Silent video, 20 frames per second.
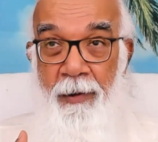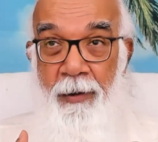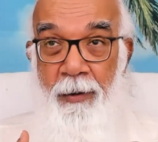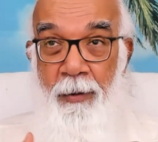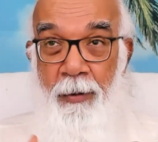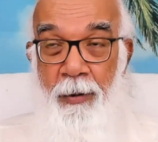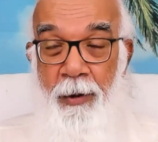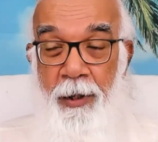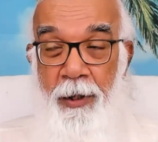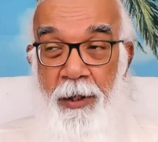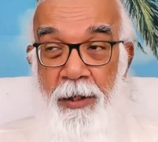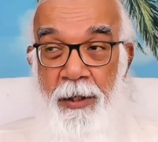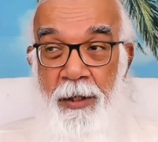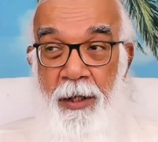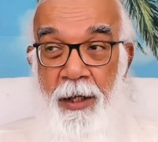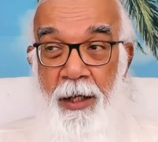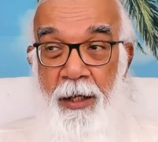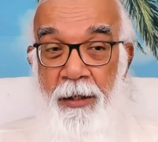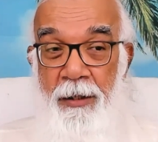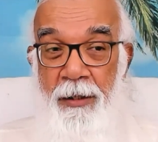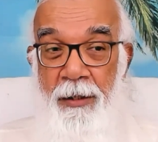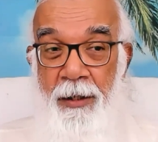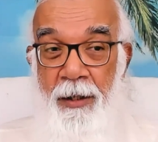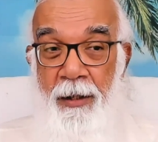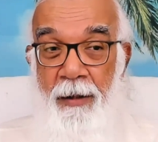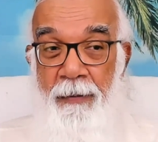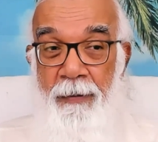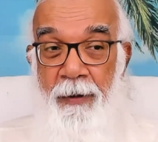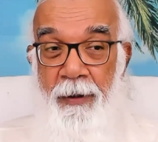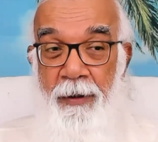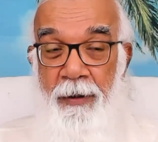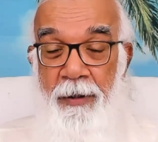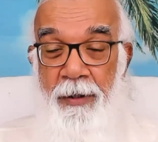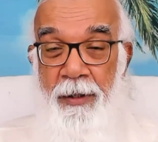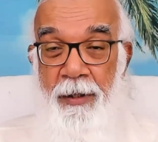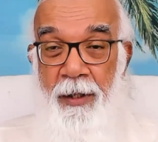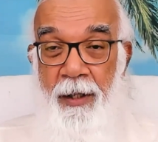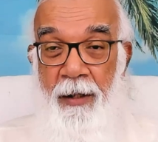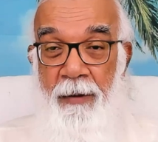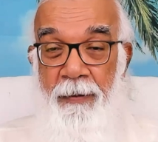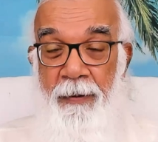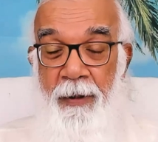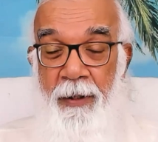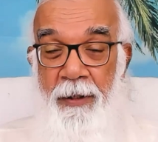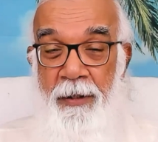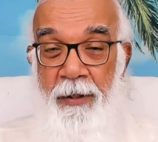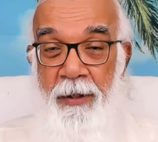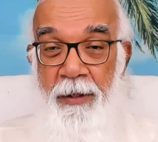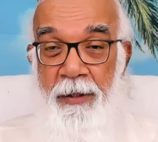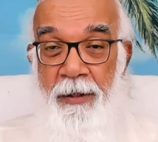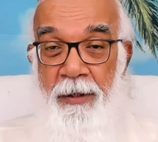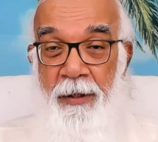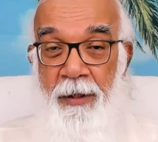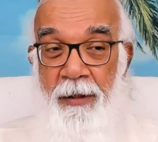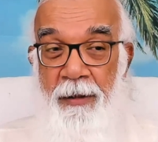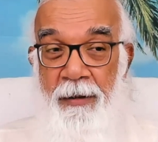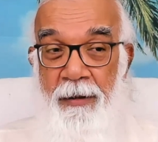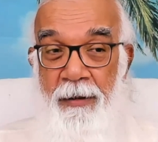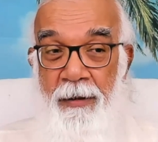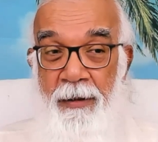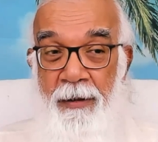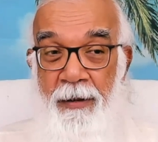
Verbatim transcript: What is real self? It is self-existent.